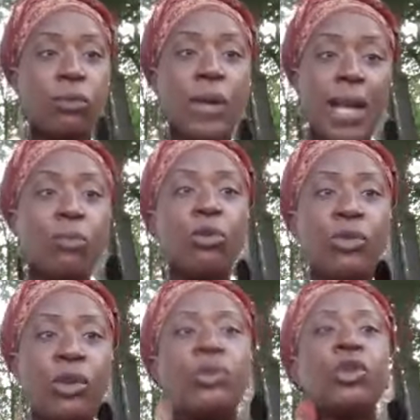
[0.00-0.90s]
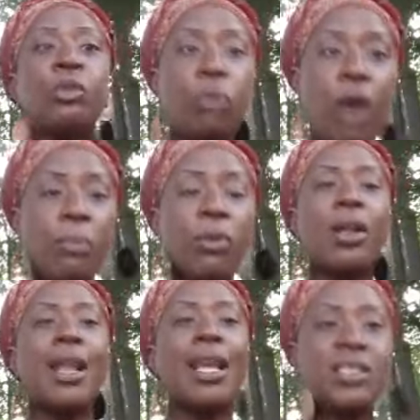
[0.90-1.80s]
We got to move you to the proper
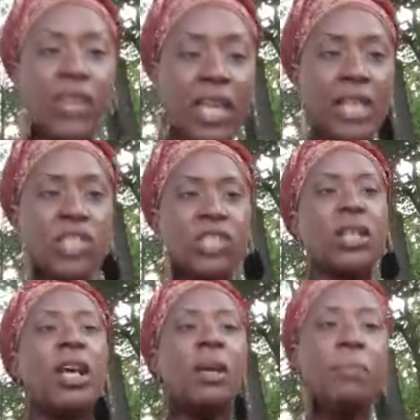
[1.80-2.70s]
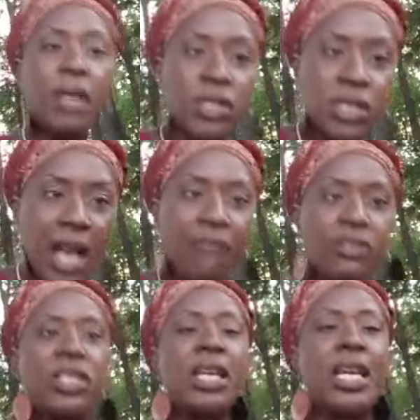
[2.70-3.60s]
classification because
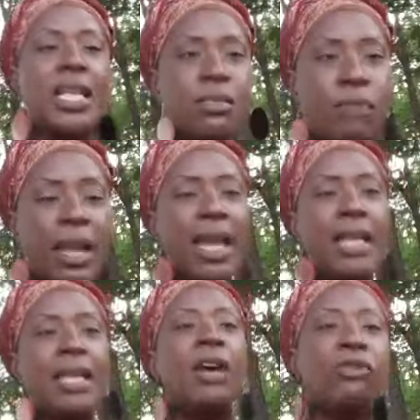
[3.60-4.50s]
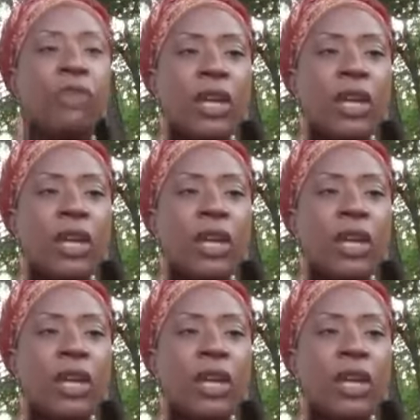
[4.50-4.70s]
sovereignty is made for,